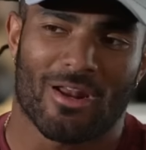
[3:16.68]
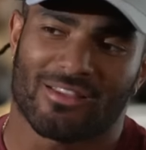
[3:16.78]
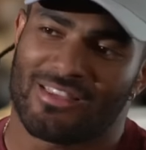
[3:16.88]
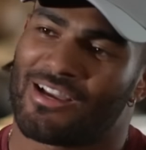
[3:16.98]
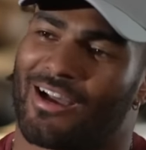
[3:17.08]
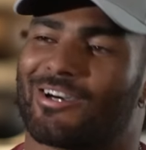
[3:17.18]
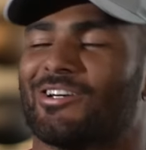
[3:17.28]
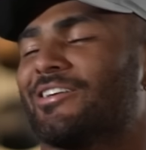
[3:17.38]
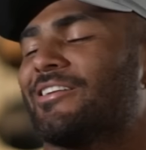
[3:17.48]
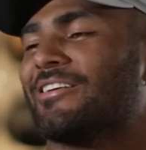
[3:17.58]
I think I
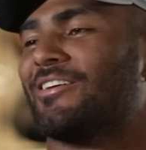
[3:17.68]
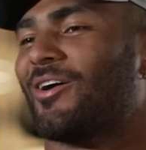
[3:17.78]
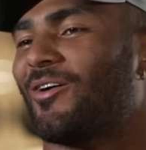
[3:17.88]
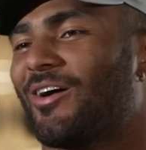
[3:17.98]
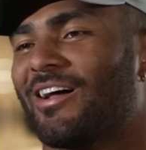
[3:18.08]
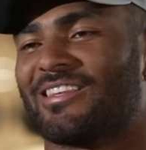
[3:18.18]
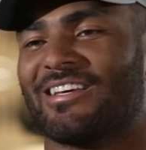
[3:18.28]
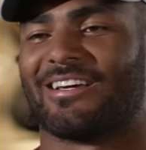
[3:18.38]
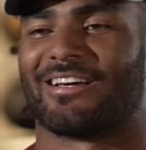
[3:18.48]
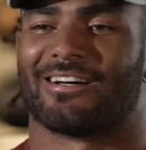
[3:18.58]
could. You know, I
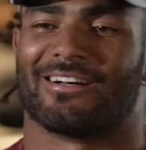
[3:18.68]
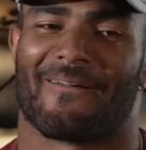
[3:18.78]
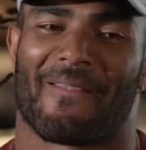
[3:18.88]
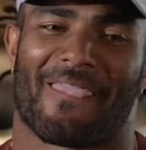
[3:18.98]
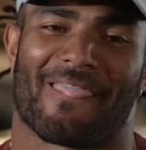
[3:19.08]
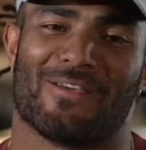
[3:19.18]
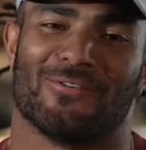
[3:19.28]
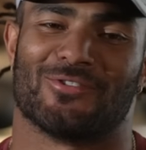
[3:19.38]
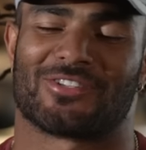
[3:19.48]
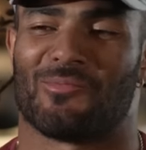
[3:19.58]
think uh, you,
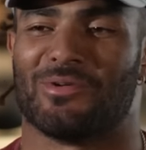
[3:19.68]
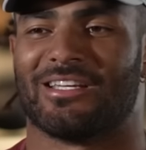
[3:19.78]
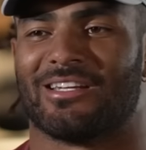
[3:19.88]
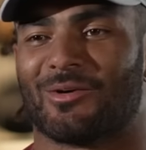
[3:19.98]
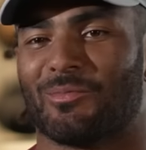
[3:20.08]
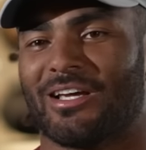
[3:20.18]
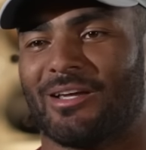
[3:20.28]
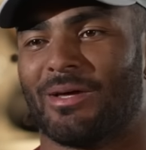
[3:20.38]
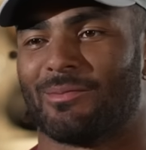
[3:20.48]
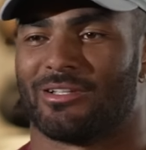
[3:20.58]
you sub me in there,
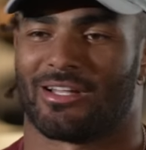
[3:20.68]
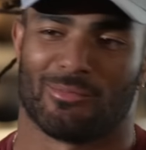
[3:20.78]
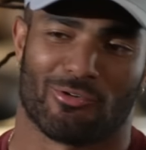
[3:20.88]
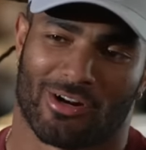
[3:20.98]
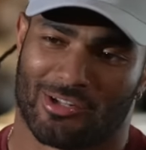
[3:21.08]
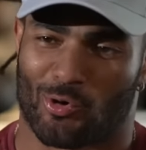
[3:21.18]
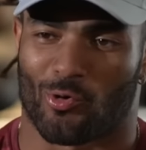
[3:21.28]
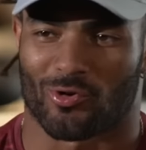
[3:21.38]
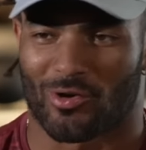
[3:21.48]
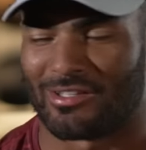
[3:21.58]
man. Maybe let me run a little
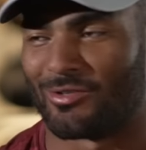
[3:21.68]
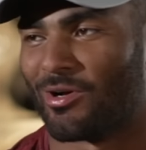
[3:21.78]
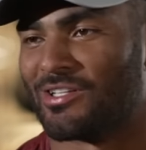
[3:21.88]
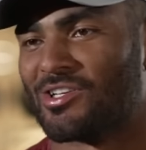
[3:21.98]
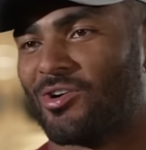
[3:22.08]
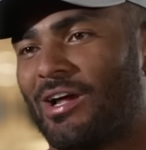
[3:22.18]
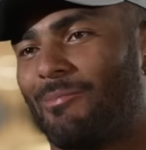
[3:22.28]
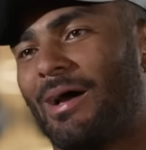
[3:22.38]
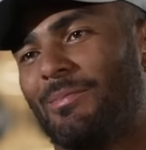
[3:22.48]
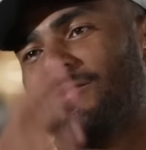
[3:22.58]
corner around the red zone. I
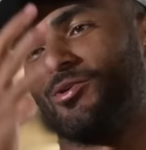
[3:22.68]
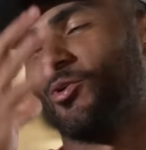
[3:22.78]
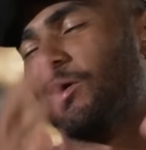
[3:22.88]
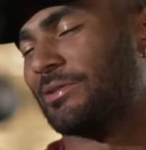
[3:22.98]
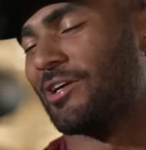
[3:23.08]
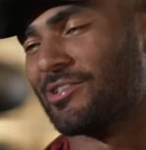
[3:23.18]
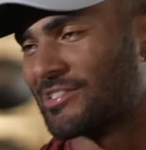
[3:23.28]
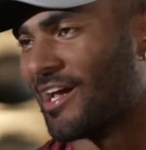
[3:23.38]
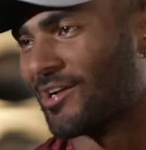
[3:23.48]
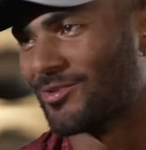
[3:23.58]
might be able to go up there and
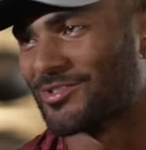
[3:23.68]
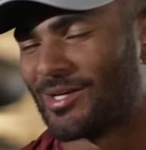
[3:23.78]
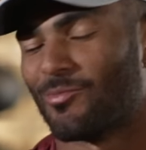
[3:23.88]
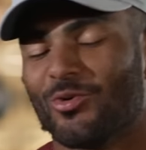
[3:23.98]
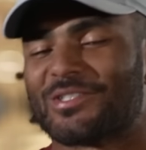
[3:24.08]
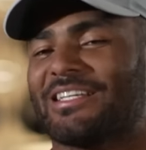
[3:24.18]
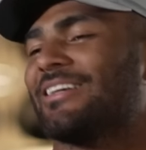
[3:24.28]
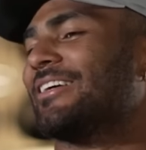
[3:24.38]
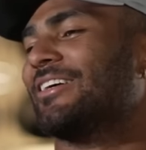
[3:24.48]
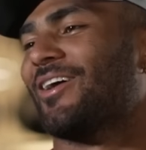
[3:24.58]
snag a little something. We'll see.
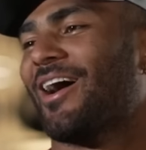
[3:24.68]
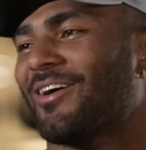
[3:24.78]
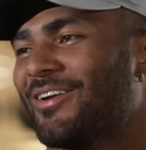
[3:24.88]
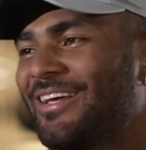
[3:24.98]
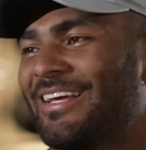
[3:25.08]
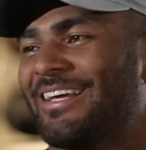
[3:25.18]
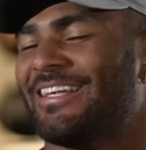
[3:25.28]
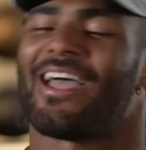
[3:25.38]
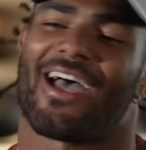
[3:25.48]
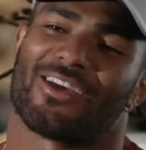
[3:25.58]
JJ Watt caught
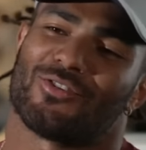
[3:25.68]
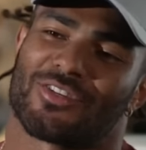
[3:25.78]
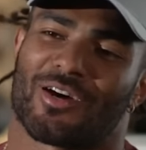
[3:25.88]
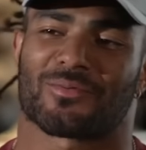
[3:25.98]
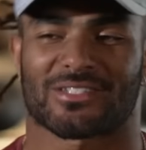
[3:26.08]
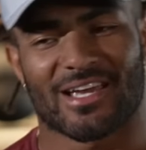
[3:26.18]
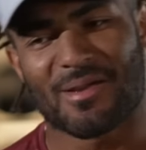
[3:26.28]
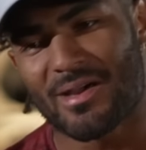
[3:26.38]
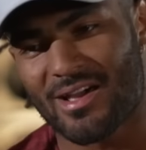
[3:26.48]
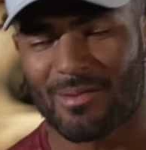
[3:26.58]
Yeah, you see what I'm
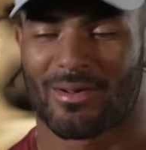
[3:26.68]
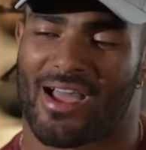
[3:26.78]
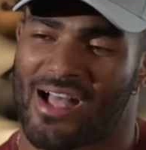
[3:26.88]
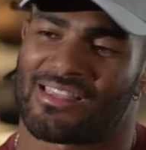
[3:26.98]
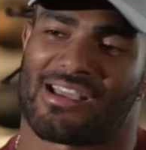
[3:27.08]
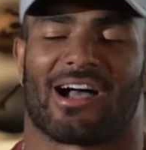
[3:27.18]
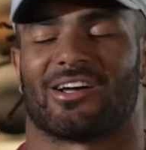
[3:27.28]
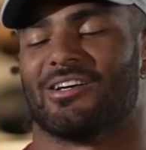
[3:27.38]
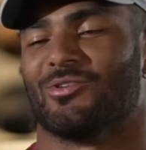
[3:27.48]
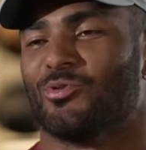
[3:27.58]
saying, man? I'm like, I think I
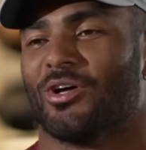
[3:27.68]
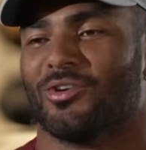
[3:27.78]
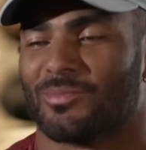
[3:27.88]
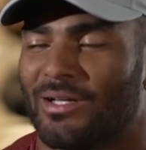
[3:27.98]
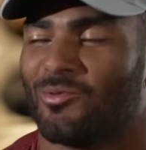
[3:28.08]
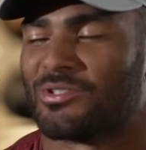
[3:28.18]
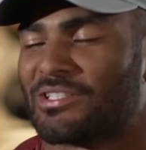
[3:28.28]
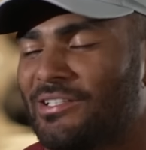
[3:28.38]
could. Who knows, man? We'll see.